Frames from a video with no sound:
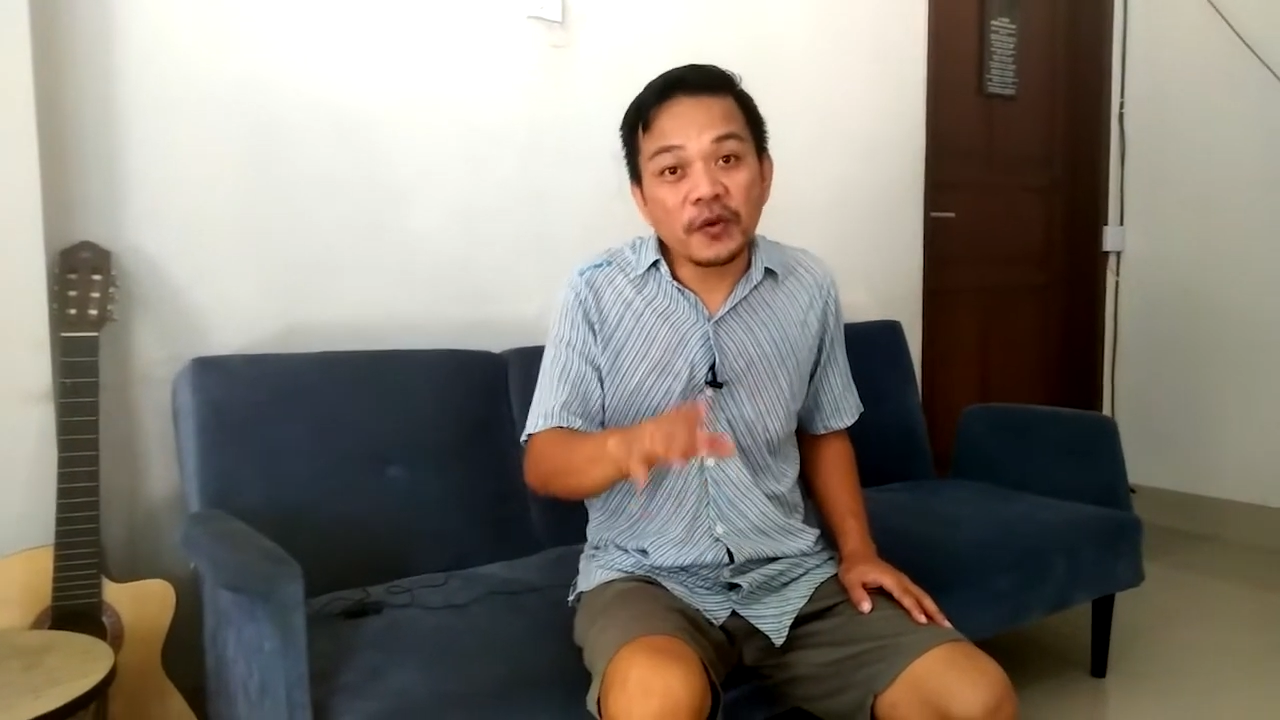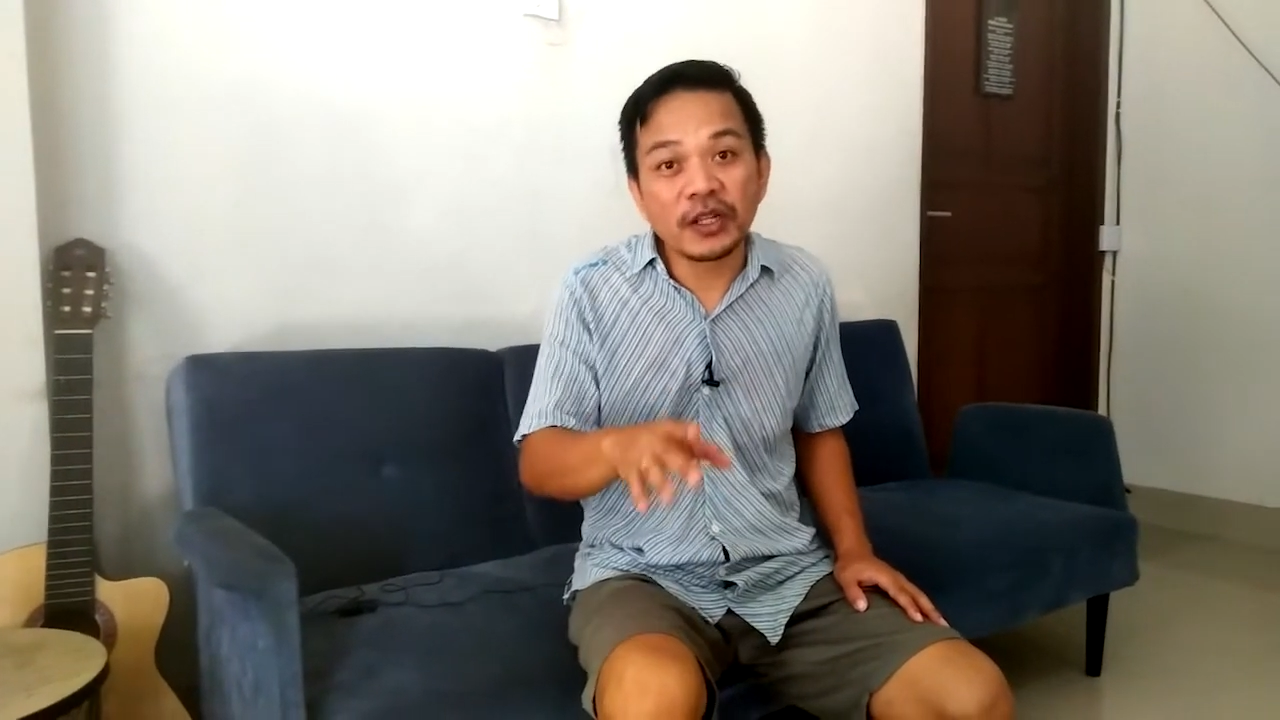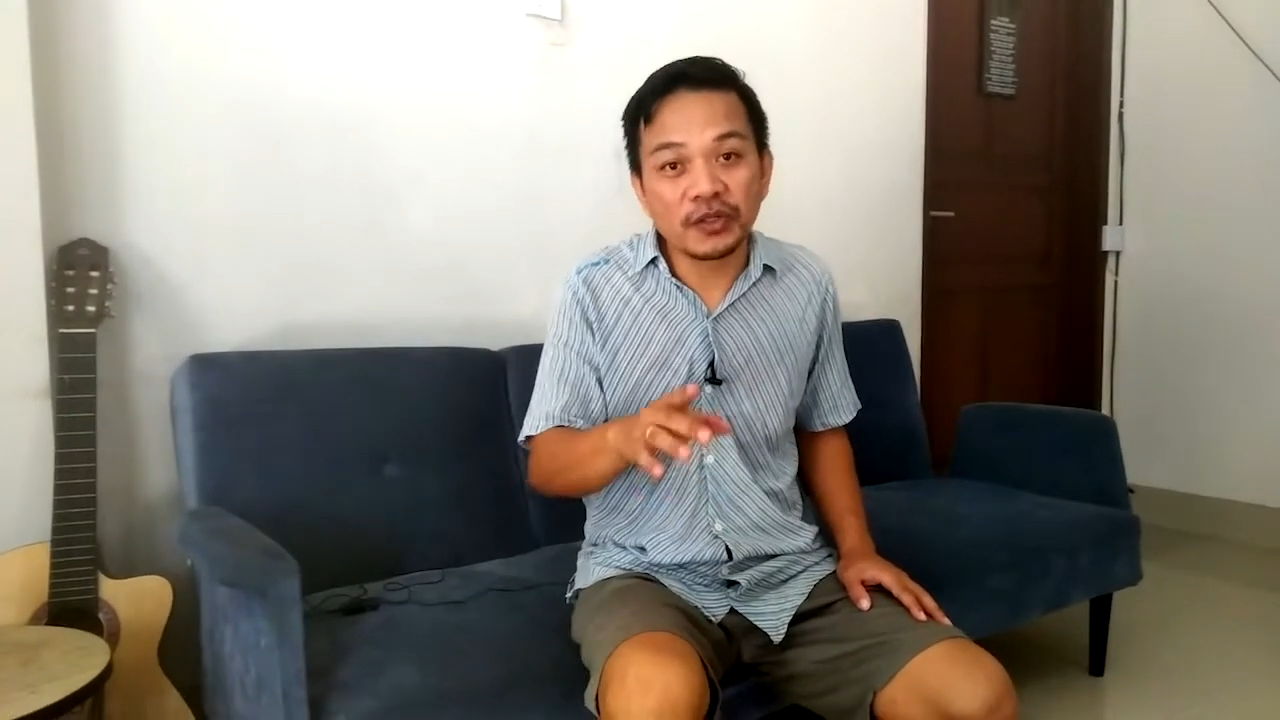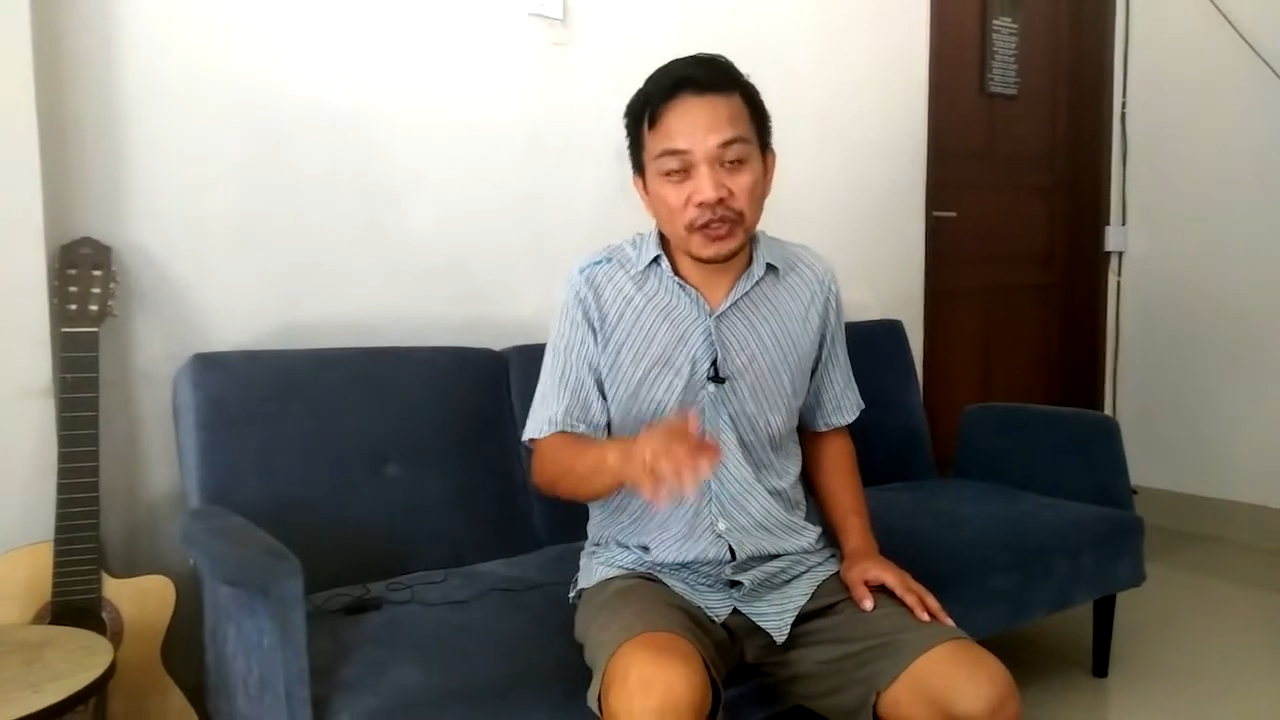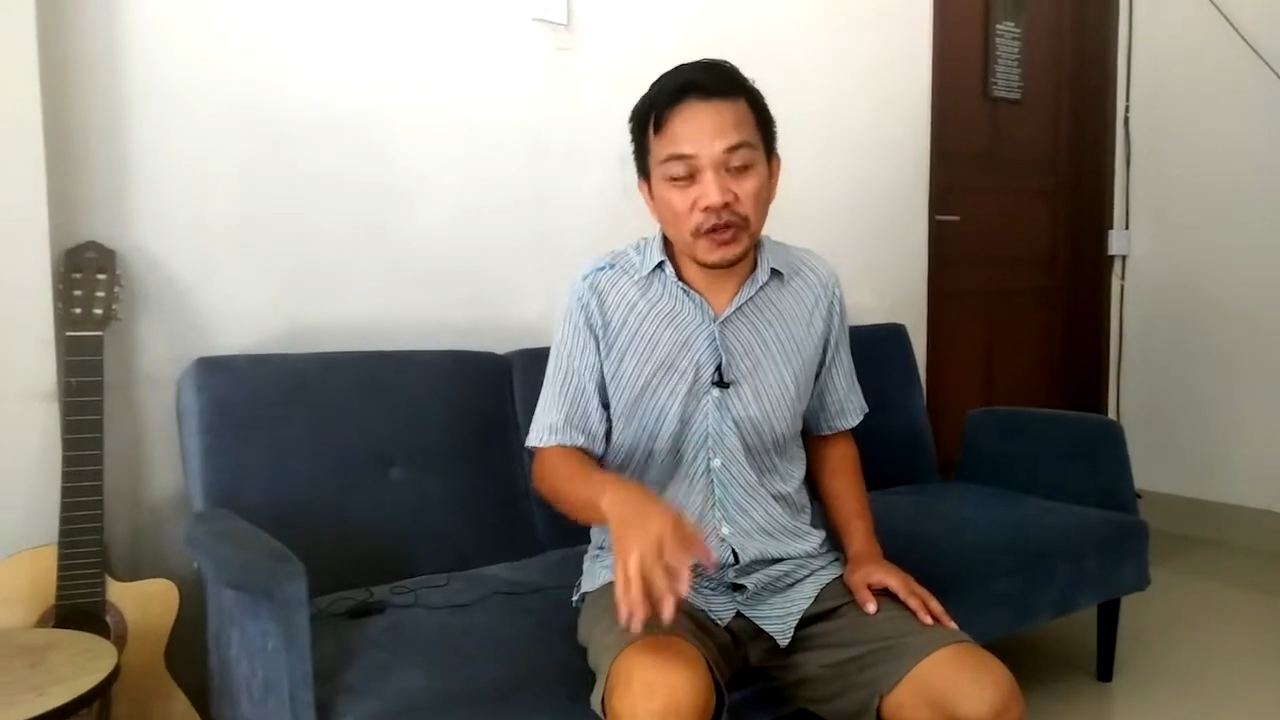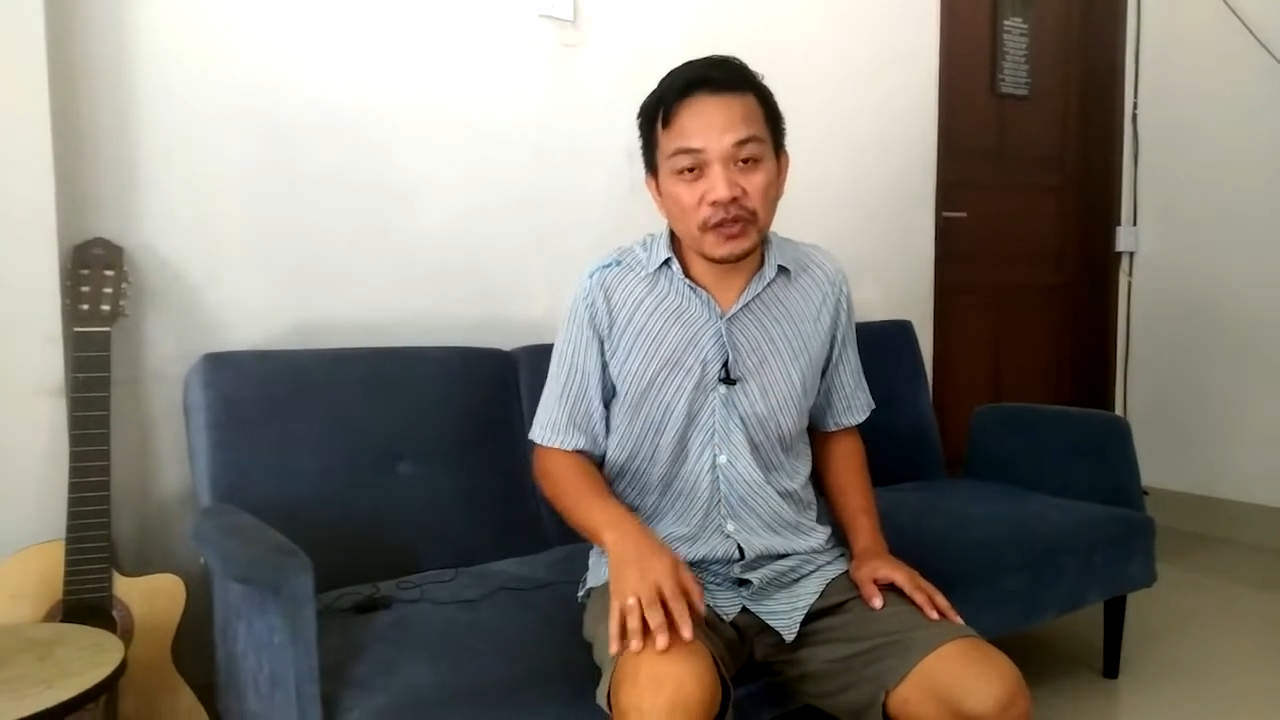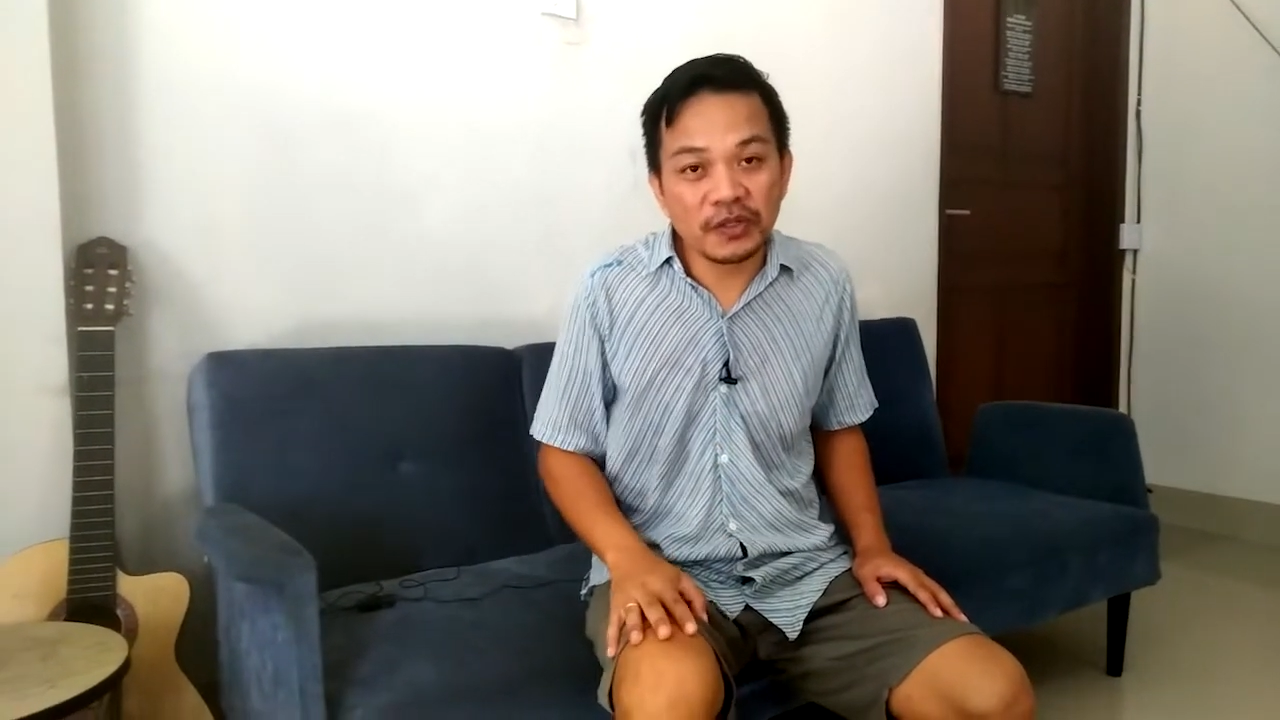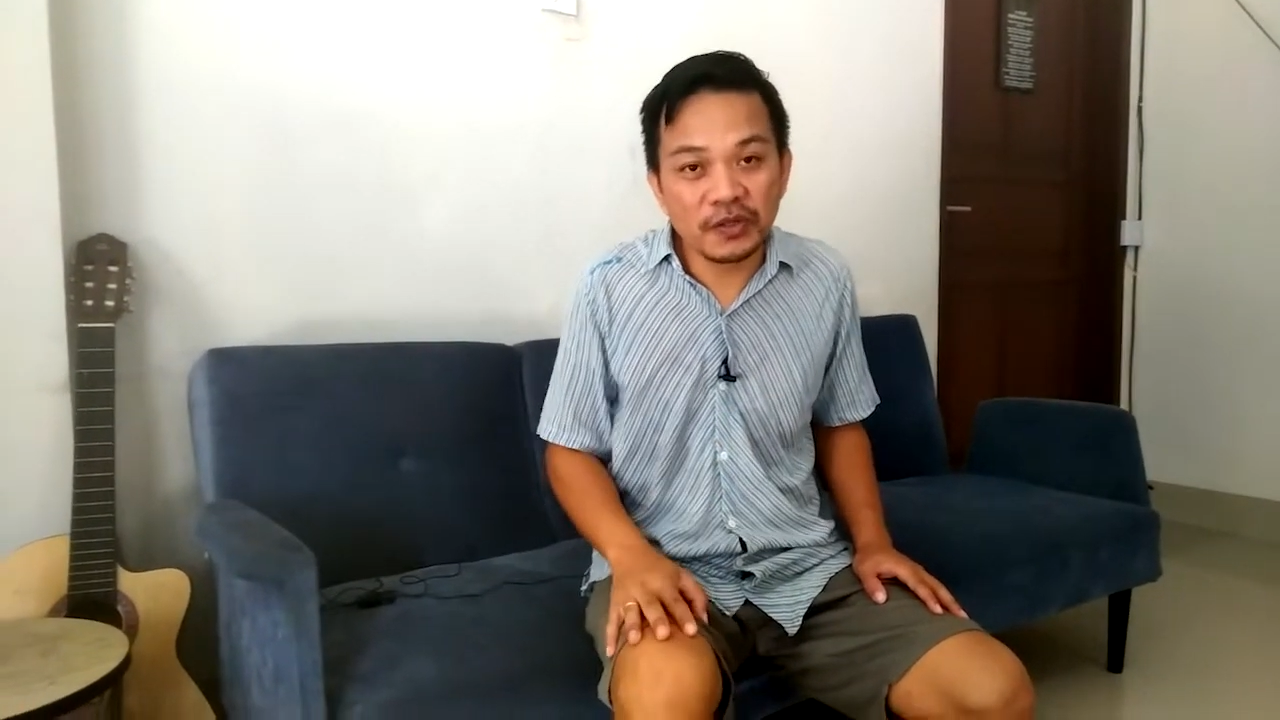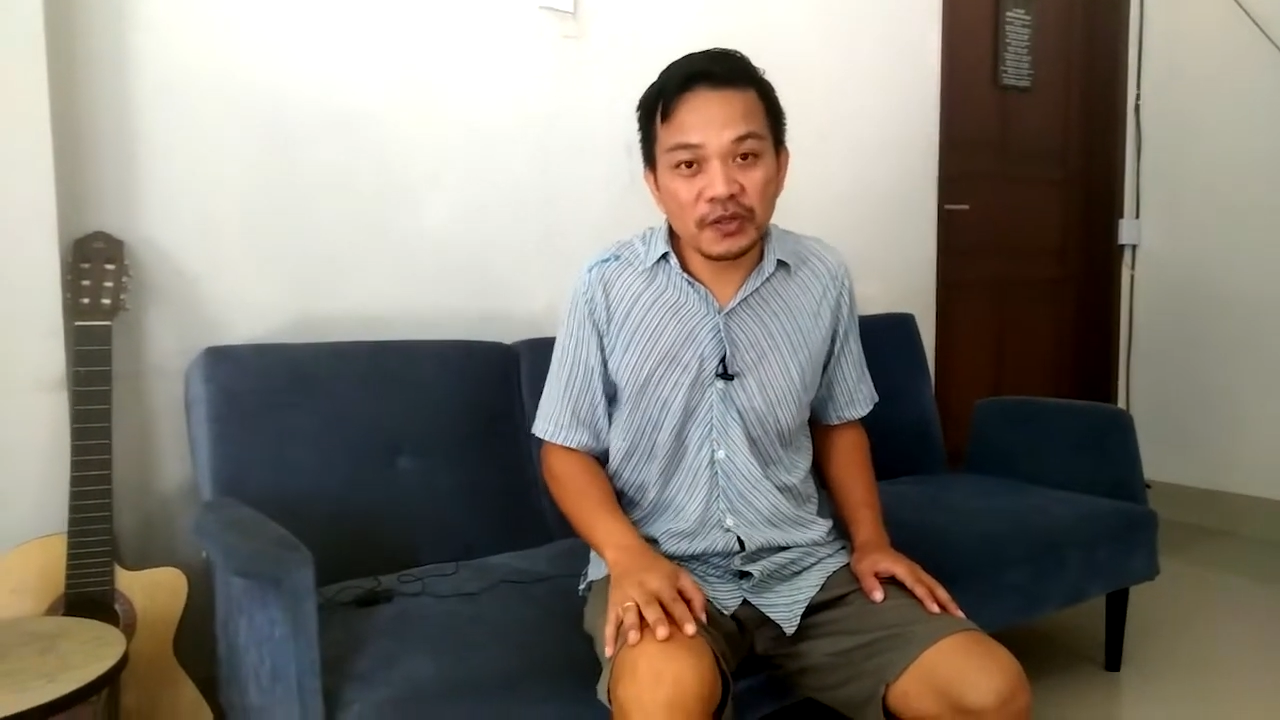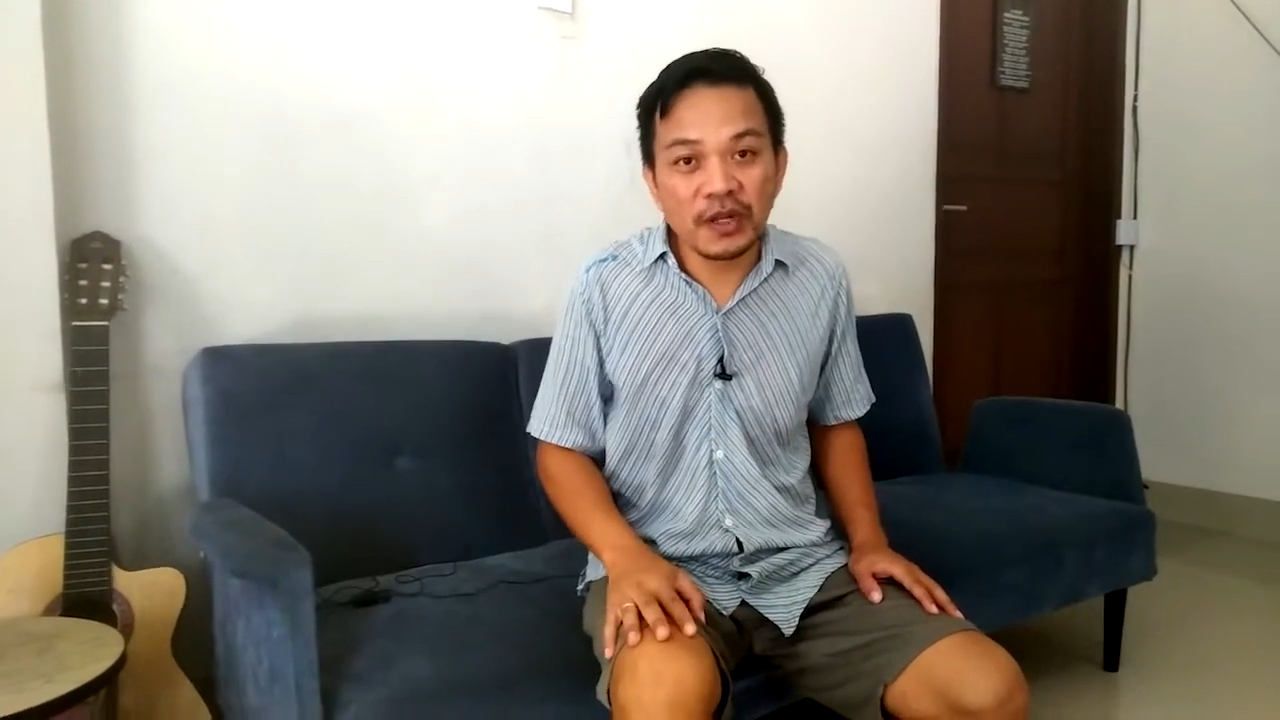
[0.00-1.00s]
going to show
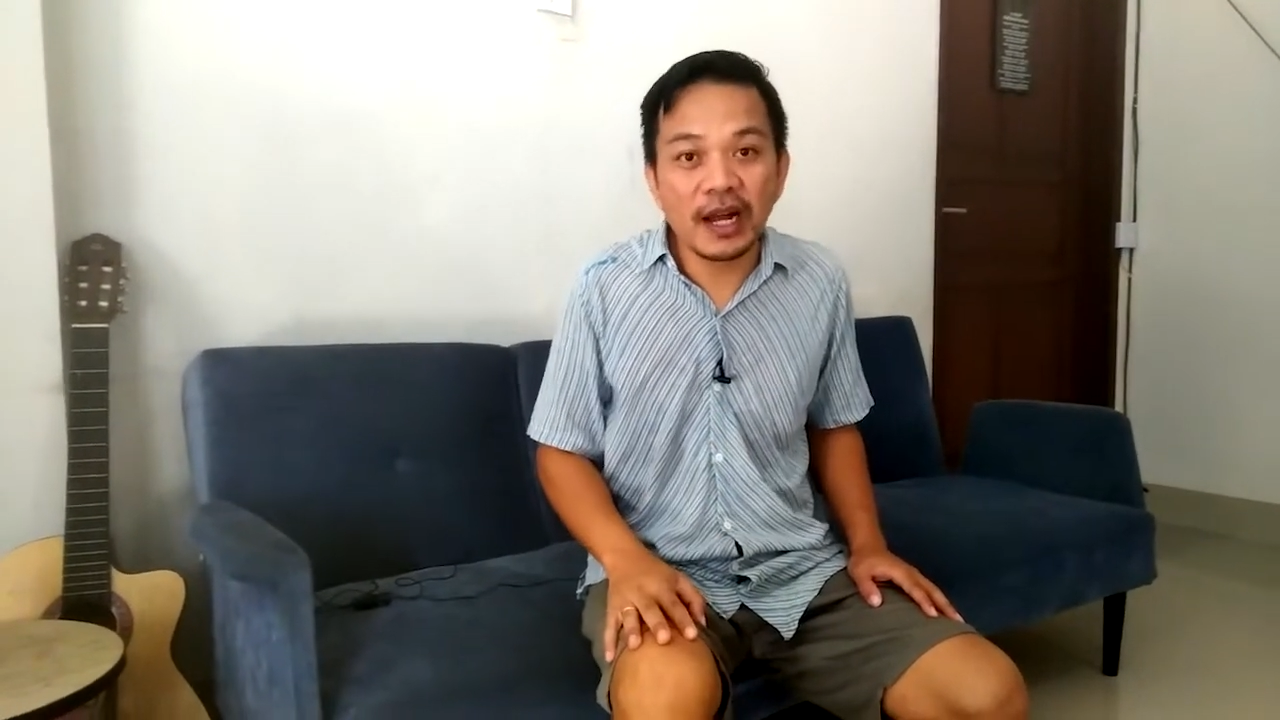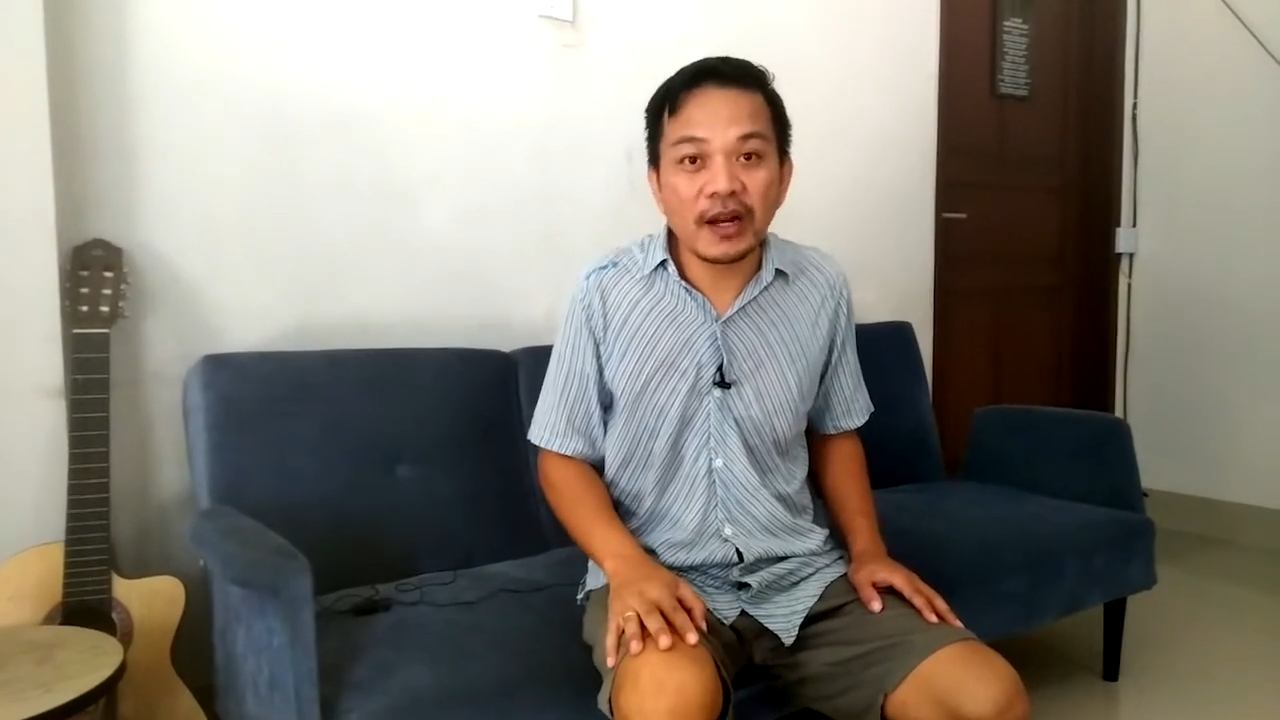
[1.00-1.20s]
you